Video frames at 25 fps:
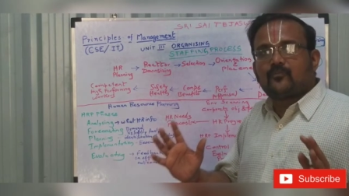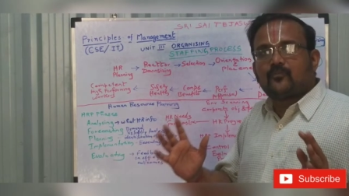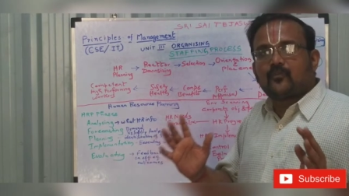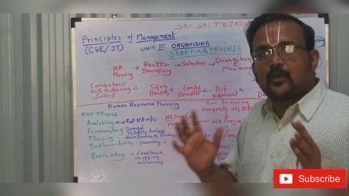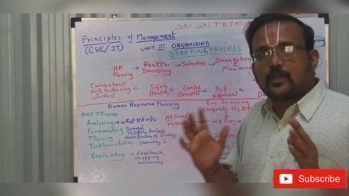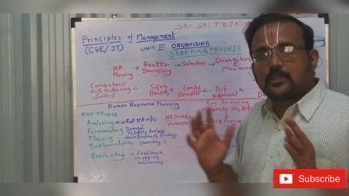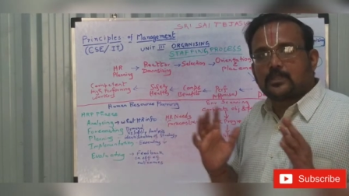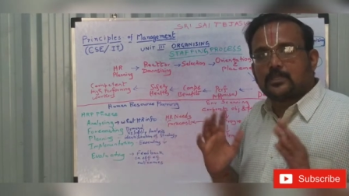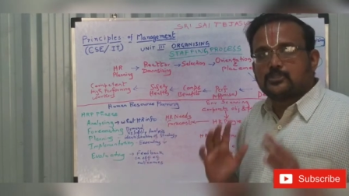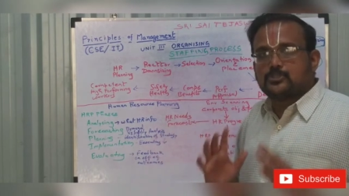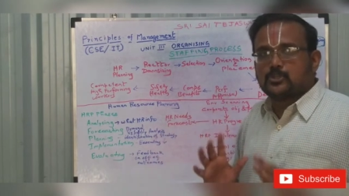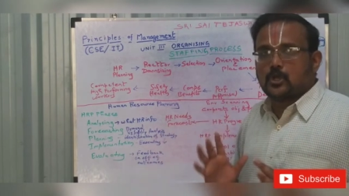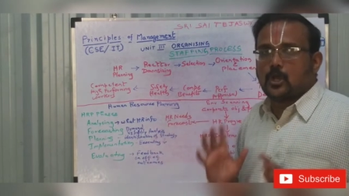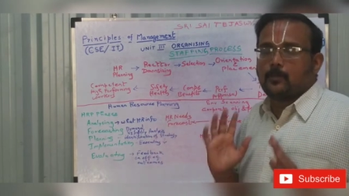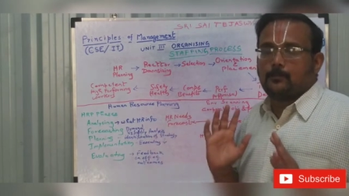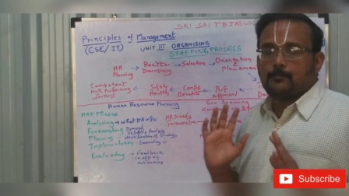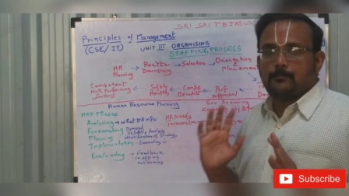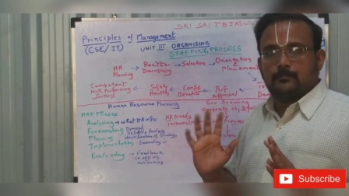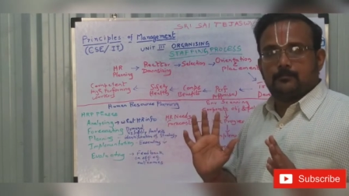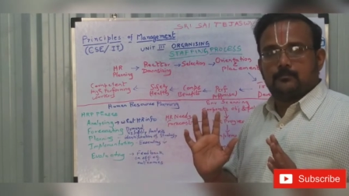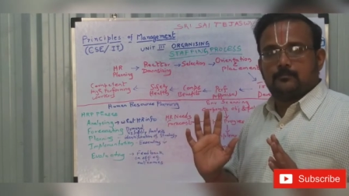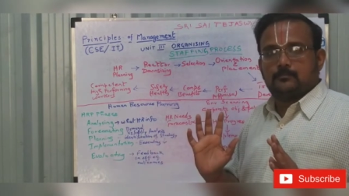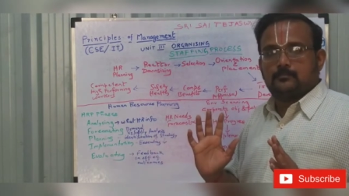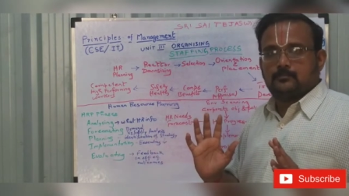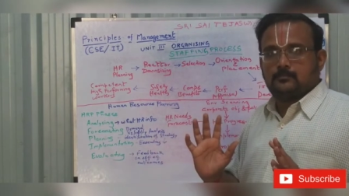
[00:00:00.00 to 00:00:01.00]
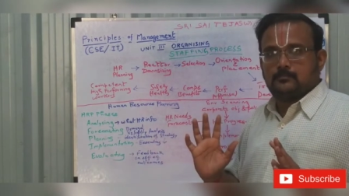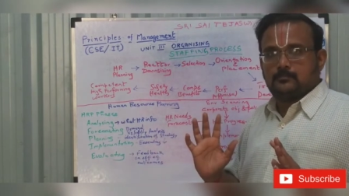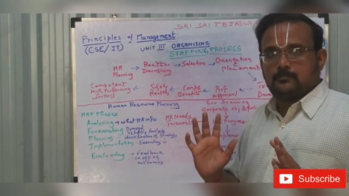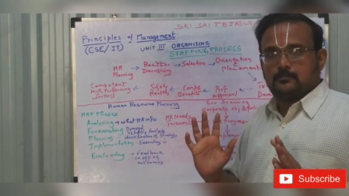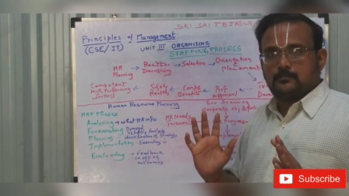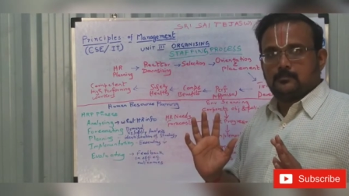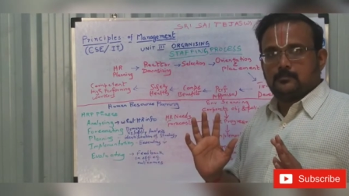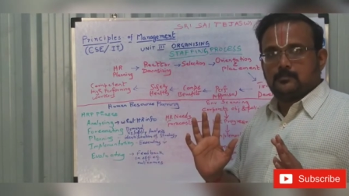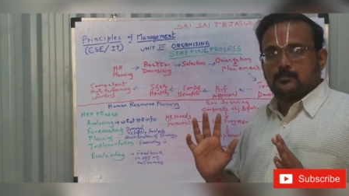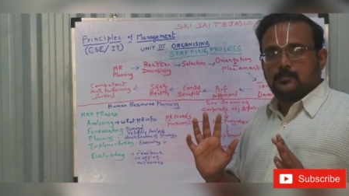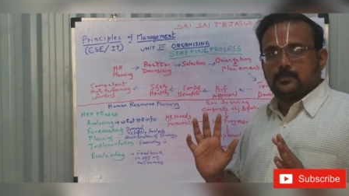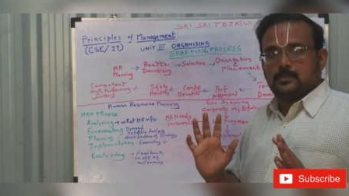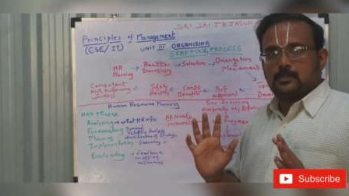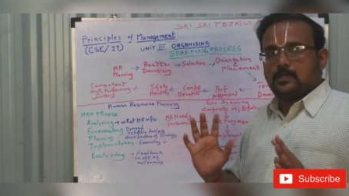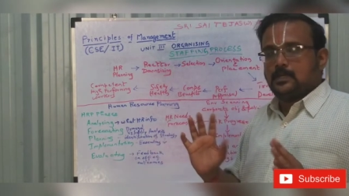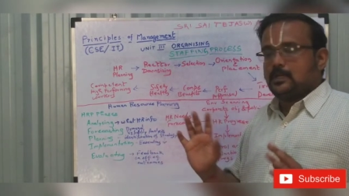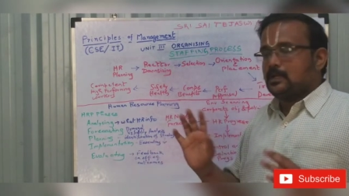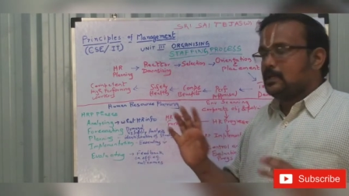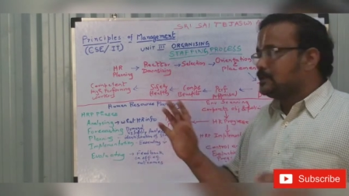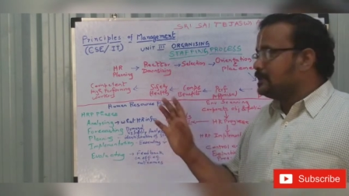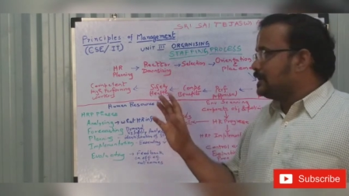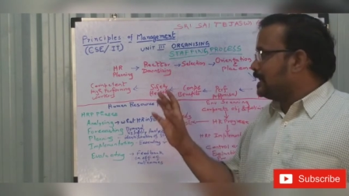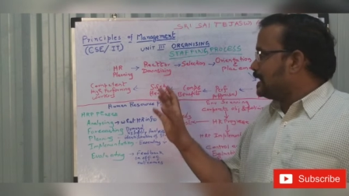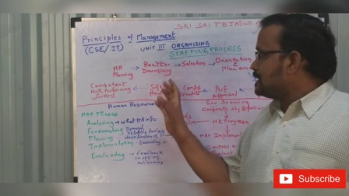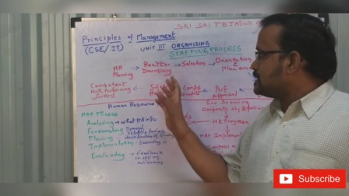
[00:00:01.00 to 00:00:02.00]
for the job.
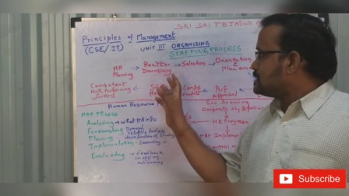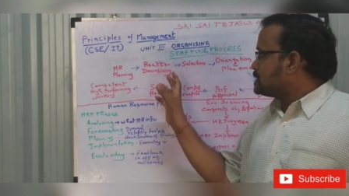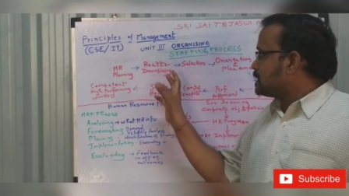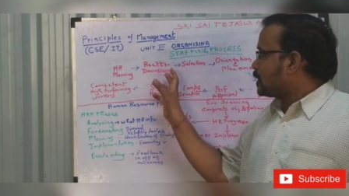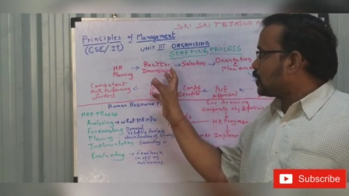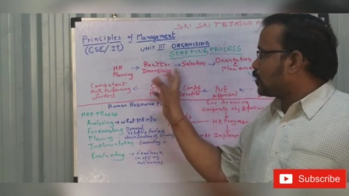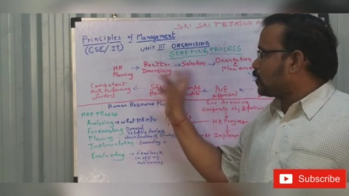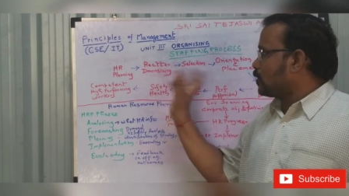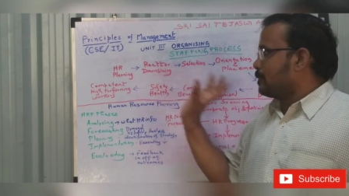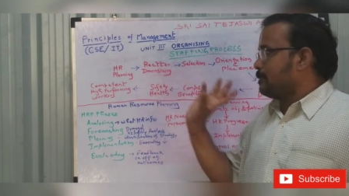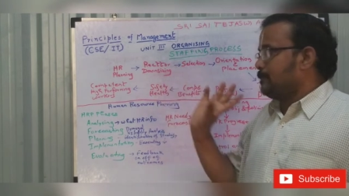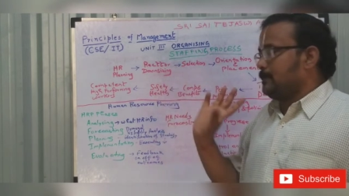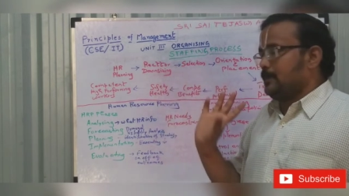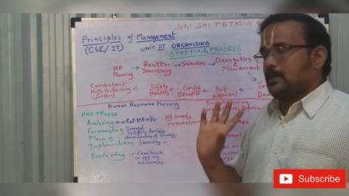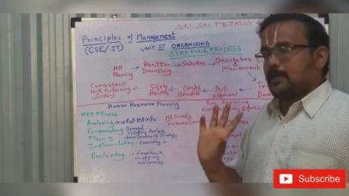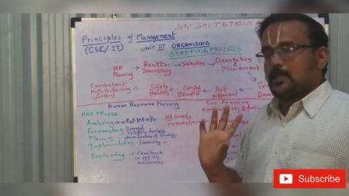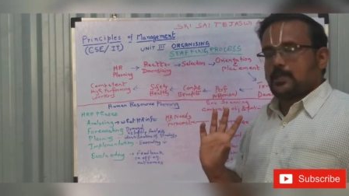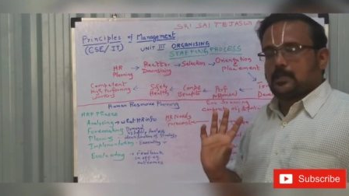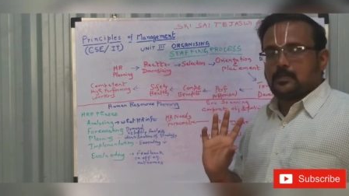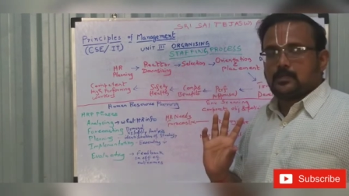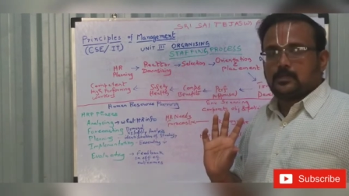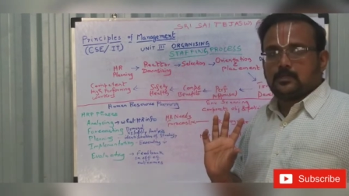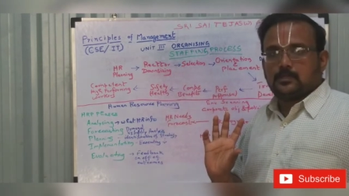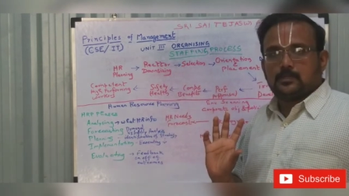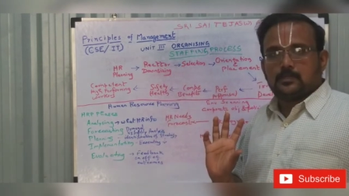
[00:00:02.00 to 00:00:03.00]
That is recruitment.